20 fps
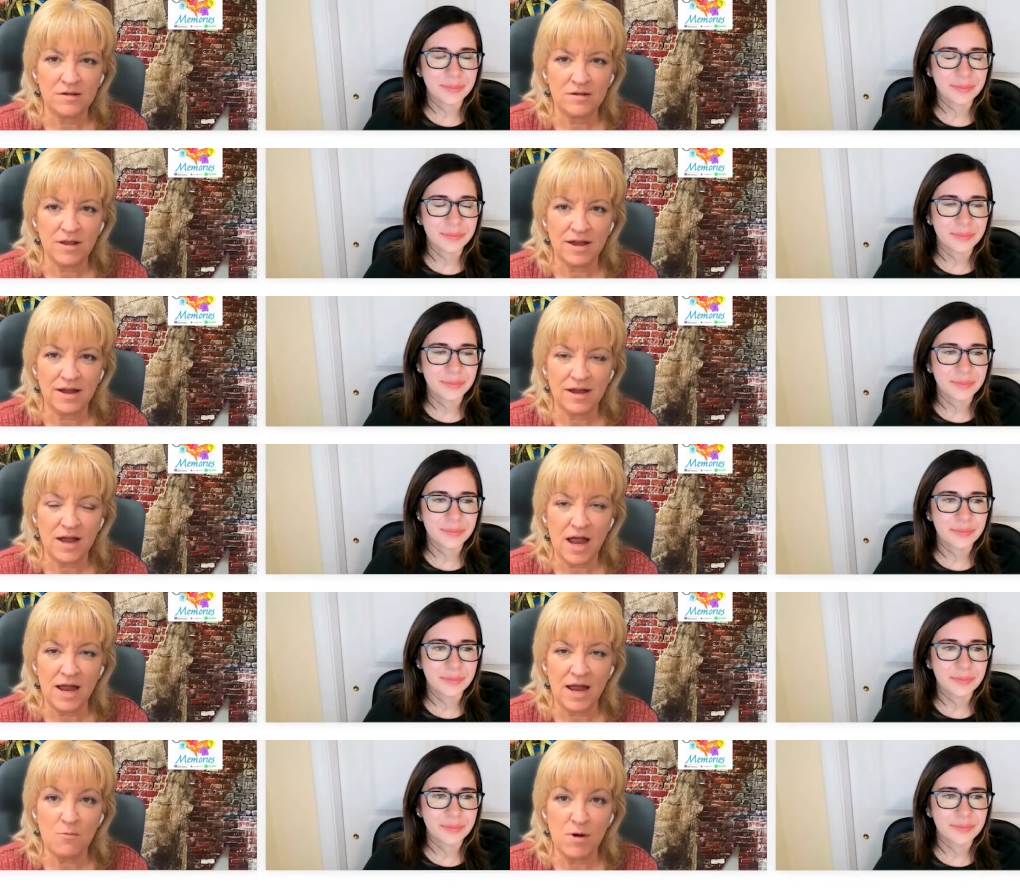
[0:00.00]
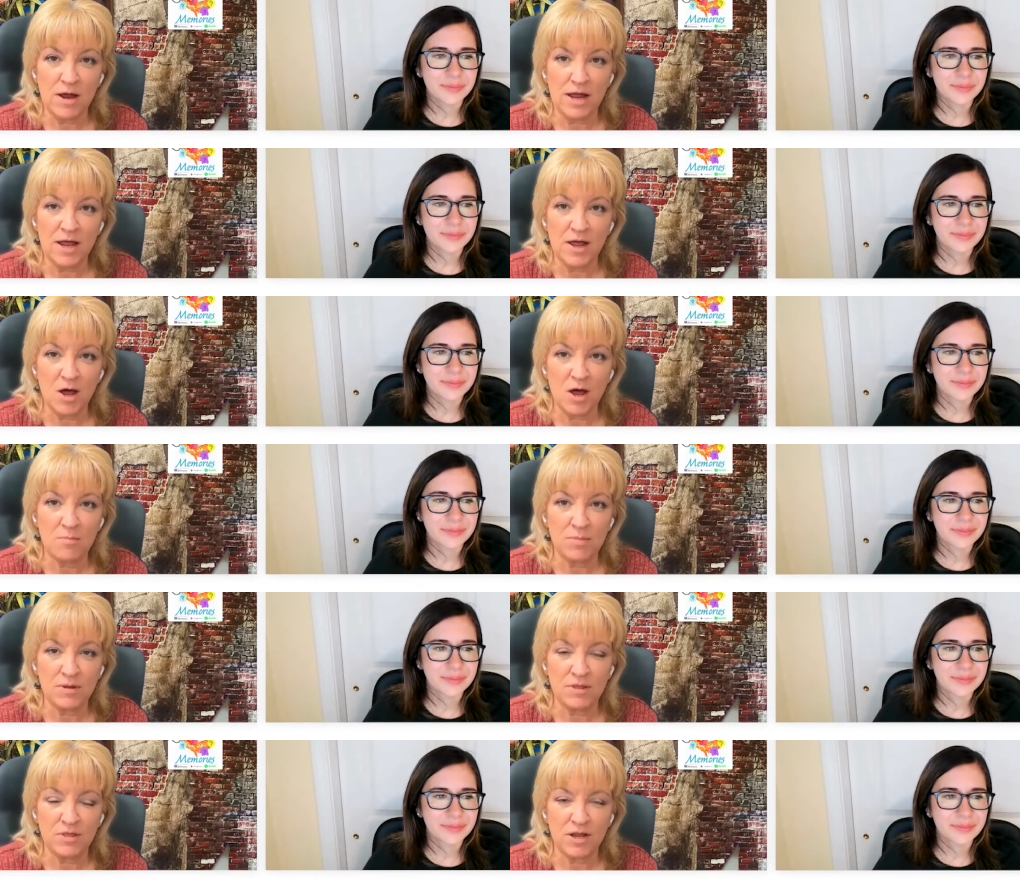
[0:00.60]
Speaker 1: like I wake
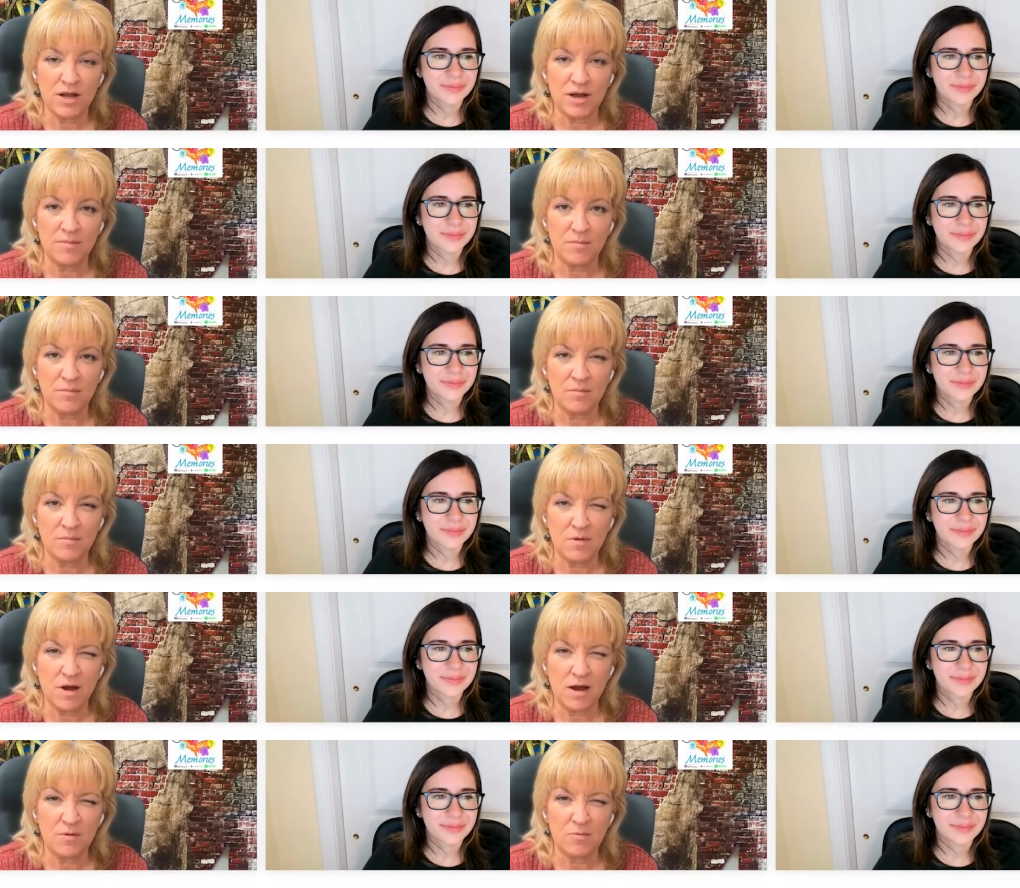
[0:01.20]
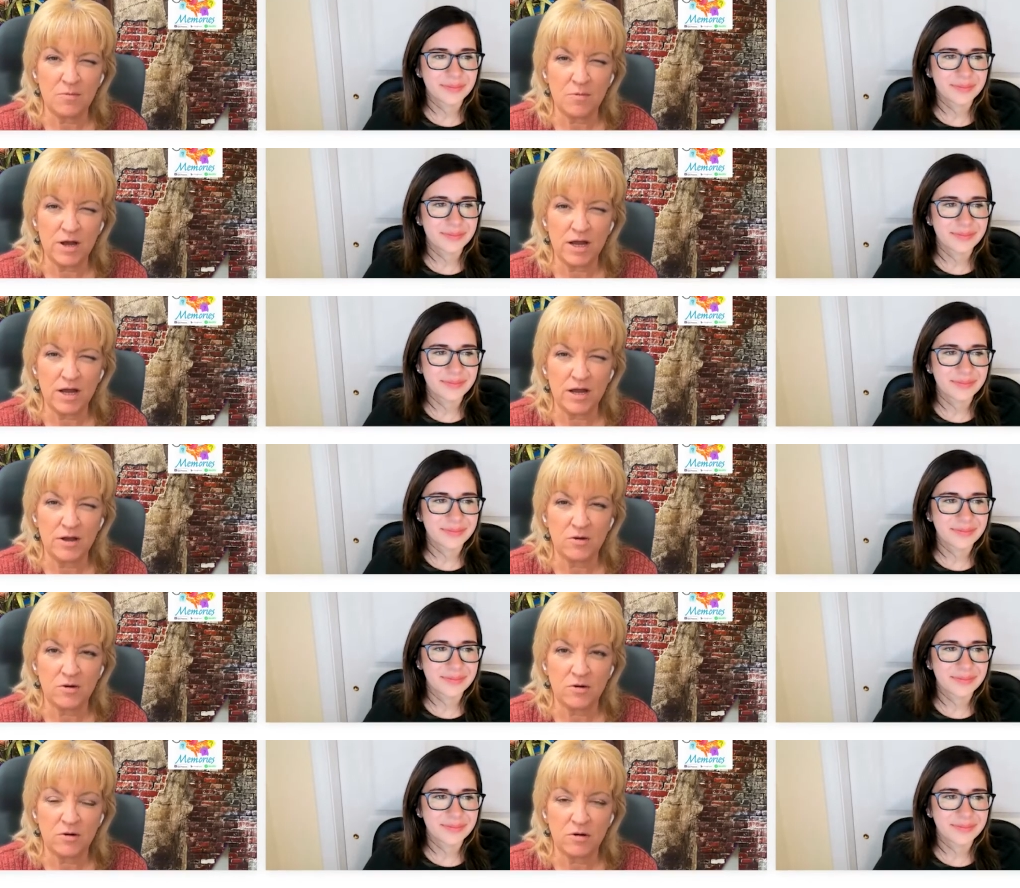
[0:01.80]
up, but then I'm I
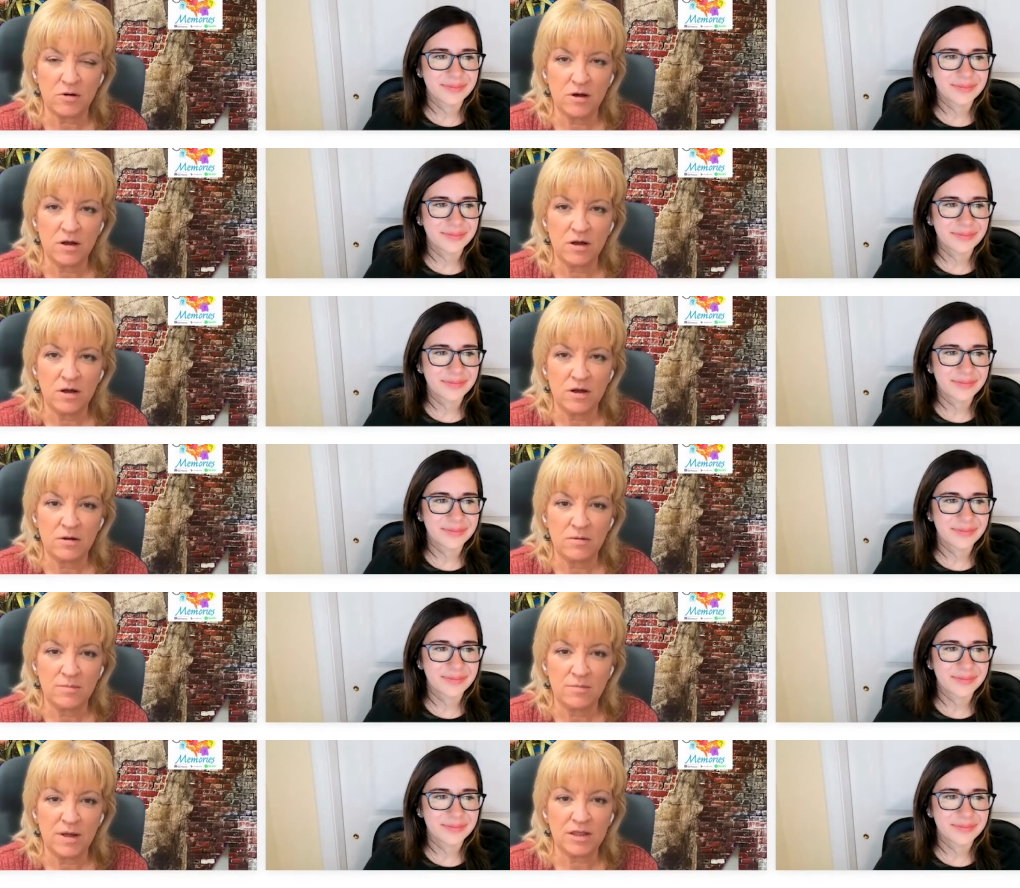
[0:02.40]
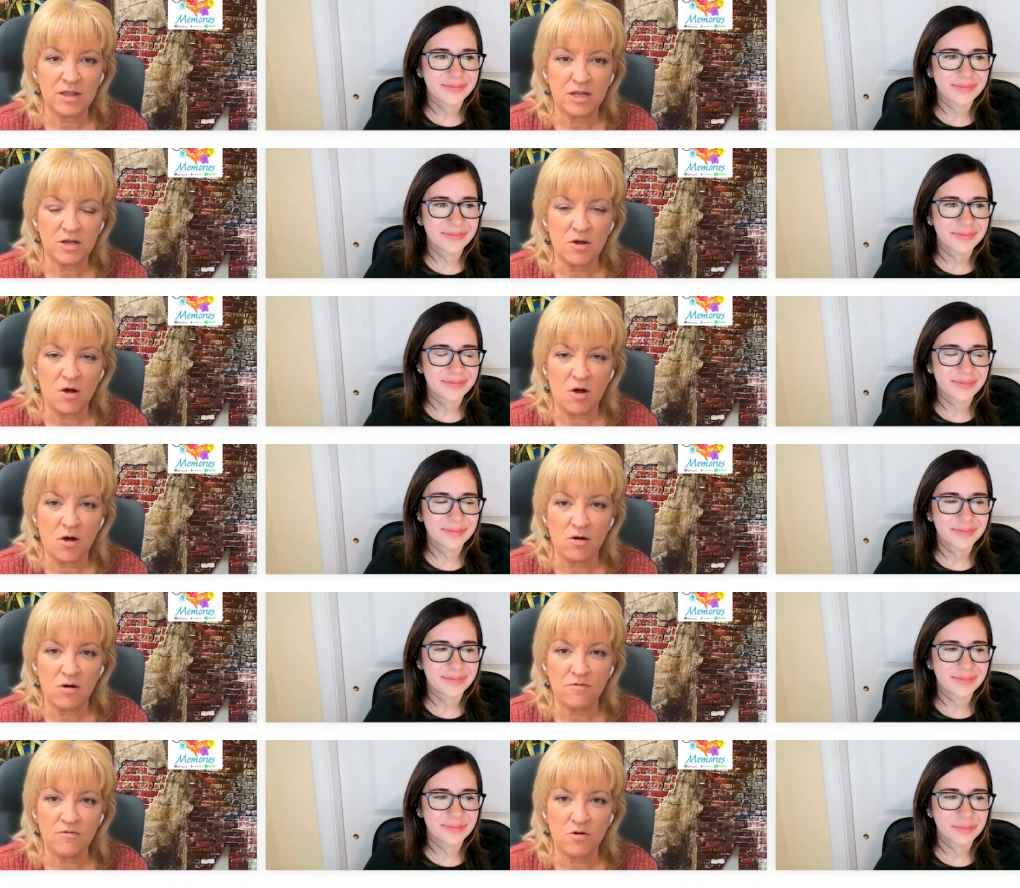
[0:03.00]
read or pet the
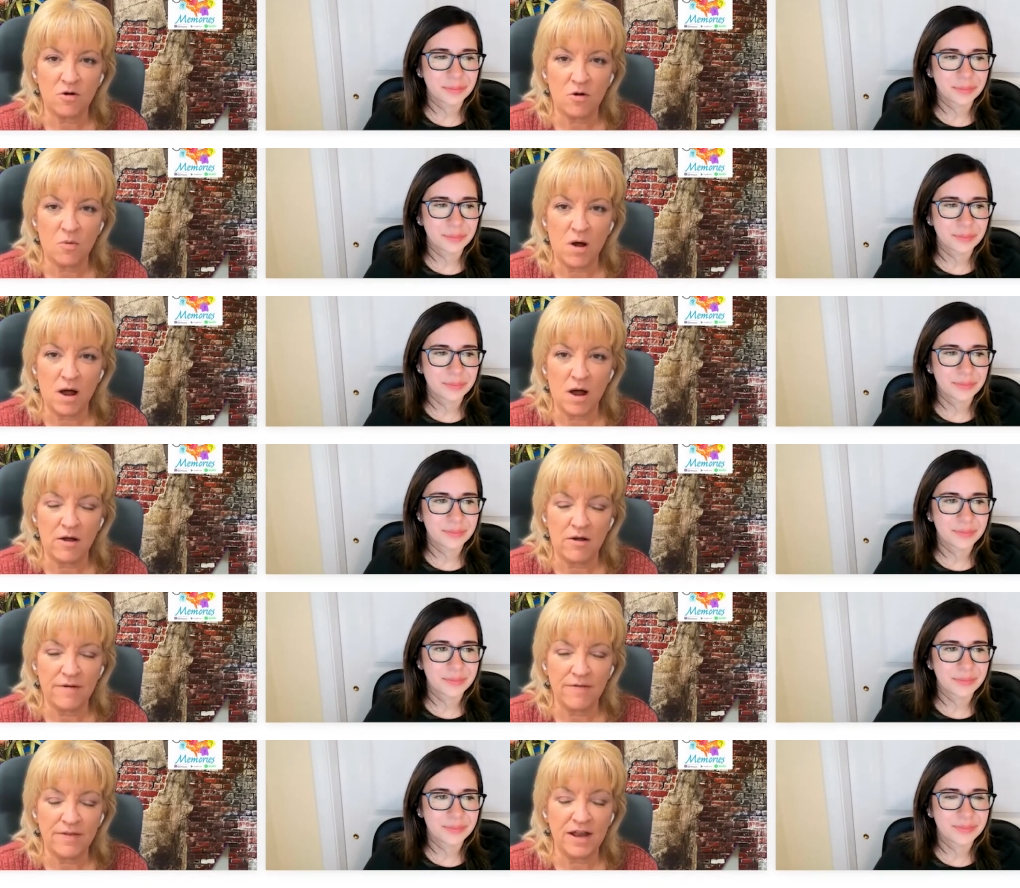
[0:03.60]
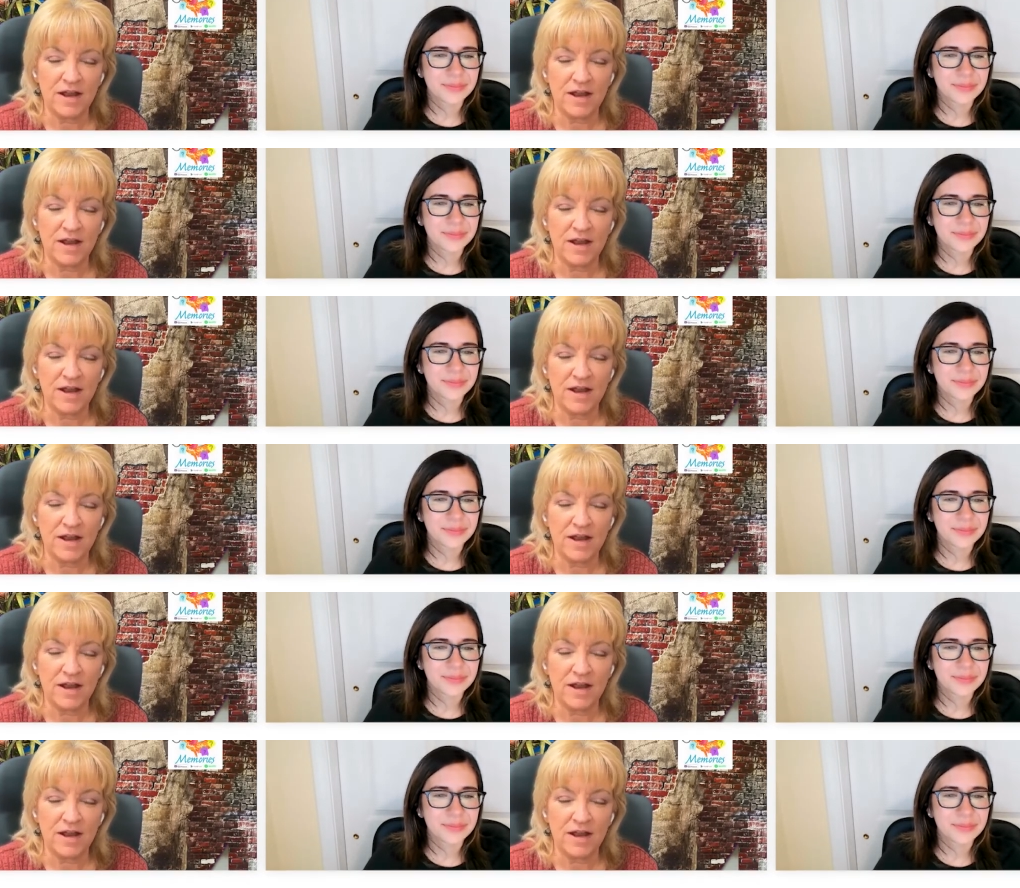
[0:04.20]
dog for a while and then